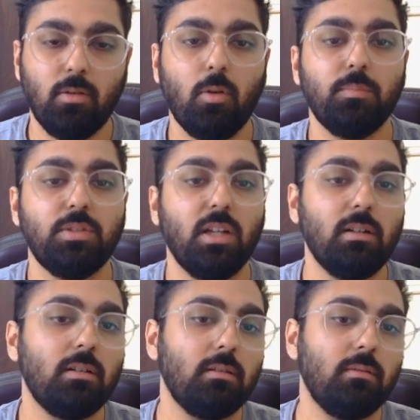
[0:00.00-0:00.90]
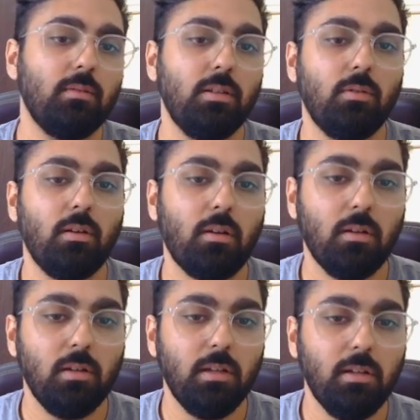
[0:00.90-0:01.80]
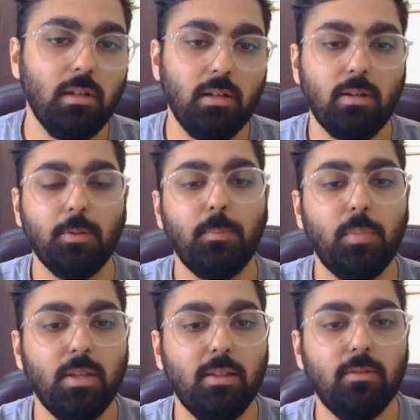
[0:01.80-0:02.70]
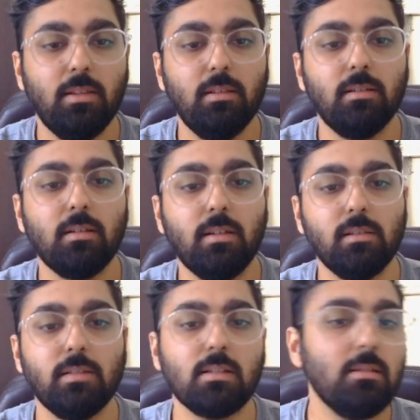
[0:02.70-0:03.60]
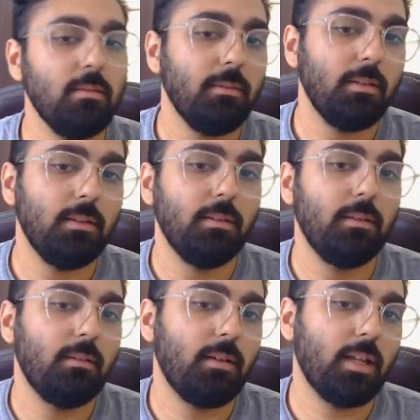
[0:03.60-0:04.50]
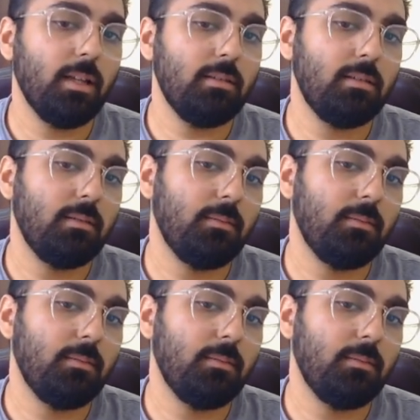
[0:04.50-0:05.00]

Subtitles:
object, we don't really need to be within the critical section, I guess.